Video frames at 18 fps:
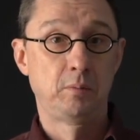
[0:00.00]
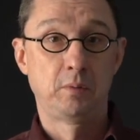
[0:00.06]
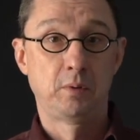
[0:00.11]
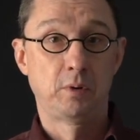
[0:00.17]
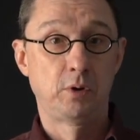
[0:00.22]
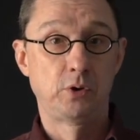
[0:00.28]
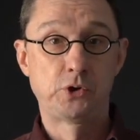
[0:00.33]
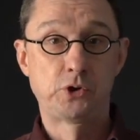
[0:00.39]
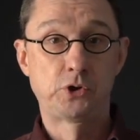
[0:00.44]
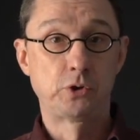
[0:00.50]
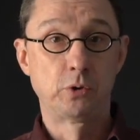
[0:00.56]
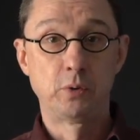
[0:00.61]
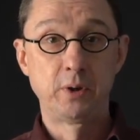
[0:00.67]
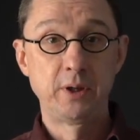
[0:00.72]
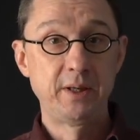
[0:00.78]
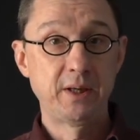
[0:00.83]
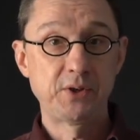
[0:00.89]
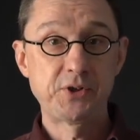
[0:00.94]
A
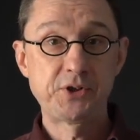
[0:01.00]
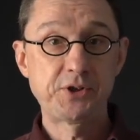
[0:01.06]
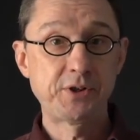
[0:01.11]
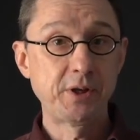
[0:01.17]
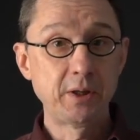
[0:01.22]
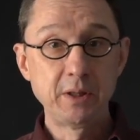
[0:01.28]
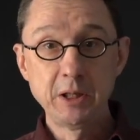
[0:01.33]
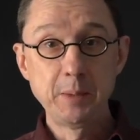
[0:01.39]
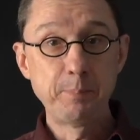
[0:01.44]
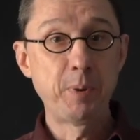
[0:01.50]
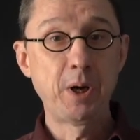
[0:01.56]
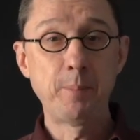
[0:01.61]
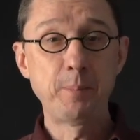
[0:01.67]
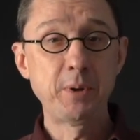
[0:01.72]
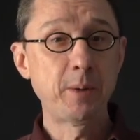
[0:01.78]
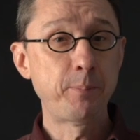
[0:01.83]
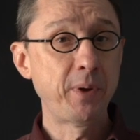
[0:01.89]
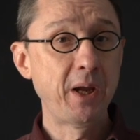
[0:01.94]
story that suddenly
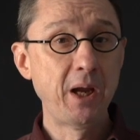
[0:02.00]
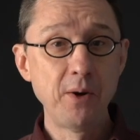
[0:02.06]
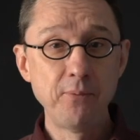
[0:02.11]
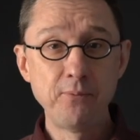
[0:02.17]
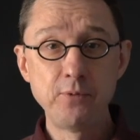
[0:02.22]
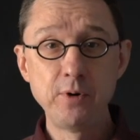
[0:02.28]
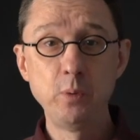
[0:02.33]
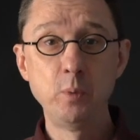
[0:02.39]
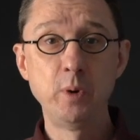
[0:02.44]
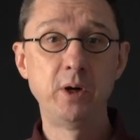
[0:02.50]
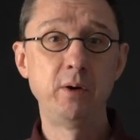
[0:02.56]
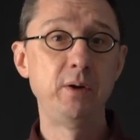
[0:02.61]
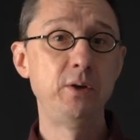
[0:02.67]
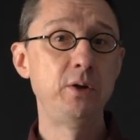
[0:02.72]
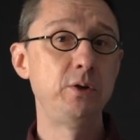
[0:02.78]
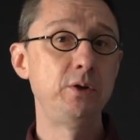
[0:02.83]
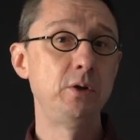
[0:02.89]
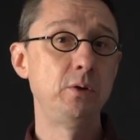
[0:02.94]
popped up everywhere
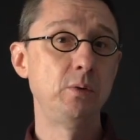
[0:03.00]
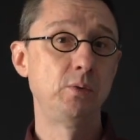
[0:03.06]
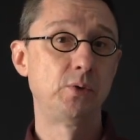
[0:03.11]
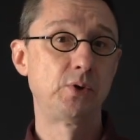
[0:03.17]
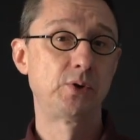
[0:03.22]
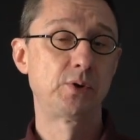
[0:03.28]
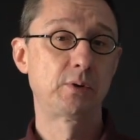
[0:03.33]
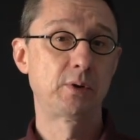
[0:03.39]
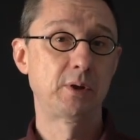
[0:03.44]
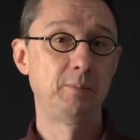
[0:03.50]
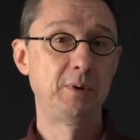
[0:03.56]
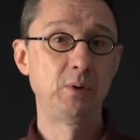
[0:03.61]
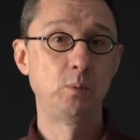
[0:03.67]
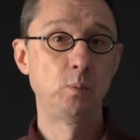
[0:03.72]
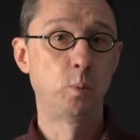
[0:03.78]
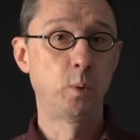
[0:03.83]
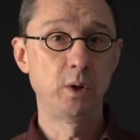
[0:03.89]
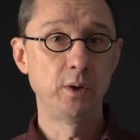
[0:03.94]
in the news. I
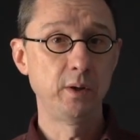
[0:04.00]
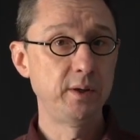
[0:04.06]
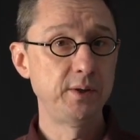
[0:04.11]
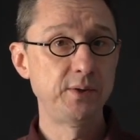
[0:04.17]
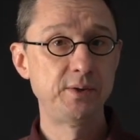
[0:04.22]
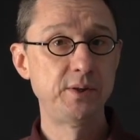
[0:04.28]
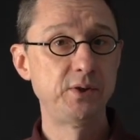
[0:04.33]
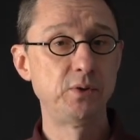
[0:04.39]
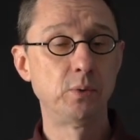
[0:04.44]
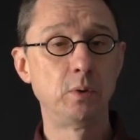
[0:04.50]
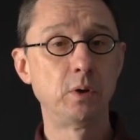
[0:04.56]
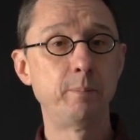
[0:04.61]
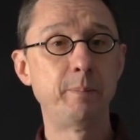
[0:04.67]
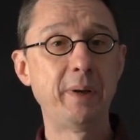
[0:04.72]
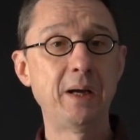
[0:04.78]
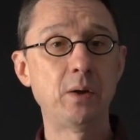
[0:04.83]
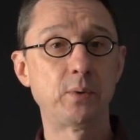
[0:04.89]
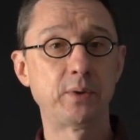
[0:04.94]
mean, what is this all
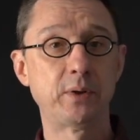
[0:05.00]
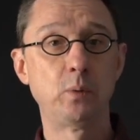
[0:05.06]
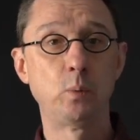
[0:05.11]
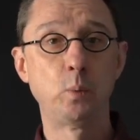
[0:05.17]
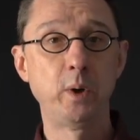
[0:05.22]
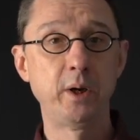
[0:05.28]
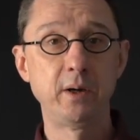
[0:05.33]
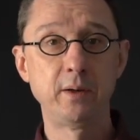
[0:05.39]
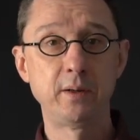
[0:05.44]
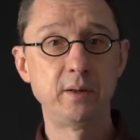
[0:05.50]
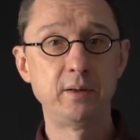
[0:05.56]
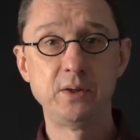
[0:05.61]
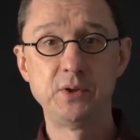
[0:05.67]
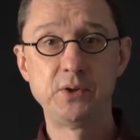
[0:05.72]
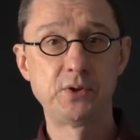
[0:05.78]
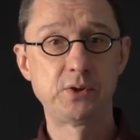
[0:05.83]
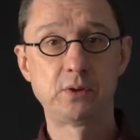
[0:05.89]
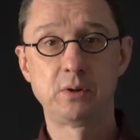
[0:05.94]
about, and where did
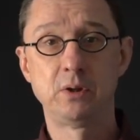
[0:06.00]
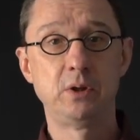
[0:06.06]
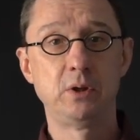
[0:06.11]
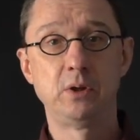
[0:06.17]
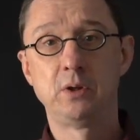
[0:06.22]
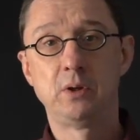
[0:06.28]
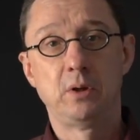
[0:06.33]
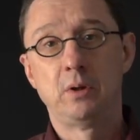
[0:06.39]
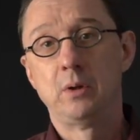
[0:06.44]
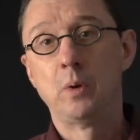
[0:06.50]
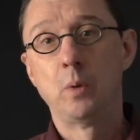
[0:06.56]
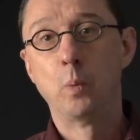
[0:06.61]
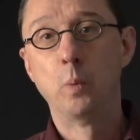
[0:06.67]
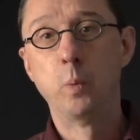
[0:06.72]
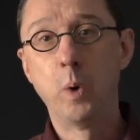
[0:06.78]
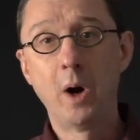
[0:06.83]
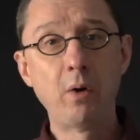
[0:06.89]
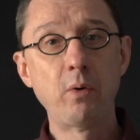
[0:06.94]
this
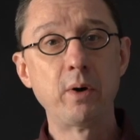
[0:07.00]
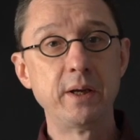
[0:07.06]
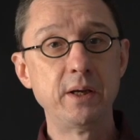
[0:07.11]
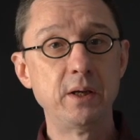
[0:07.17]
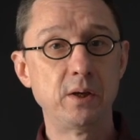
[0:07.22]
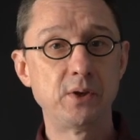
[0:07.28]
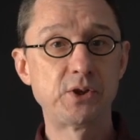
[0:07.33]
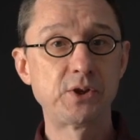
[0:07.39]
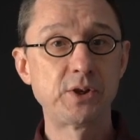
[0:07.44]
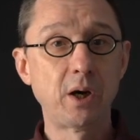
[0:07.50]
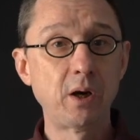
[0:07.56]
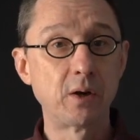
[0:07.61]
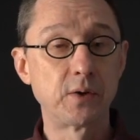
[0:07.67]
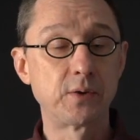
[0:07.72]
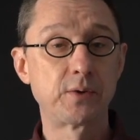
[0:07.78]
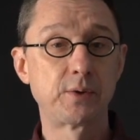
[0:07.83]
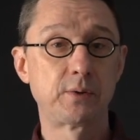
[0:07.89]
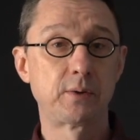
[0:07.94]
worry
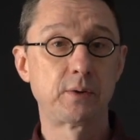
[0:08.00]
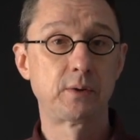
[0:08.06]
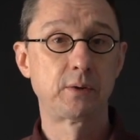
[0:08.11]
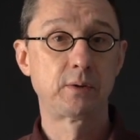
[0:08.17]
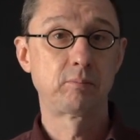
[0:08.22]
start?